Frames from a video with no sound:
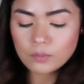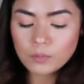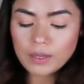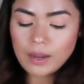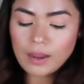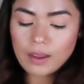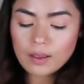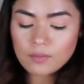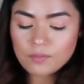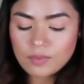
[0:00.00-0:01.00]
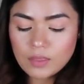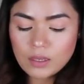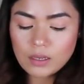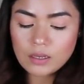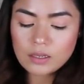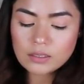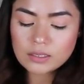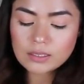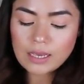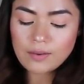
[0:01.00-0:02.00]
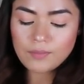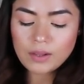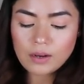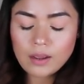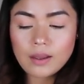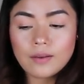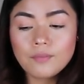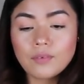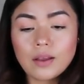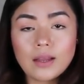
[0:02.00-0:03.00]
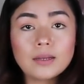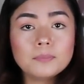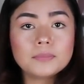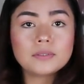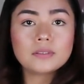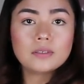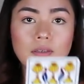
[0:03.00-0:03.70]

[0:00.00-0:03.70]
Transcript: We have the Seven of Cups.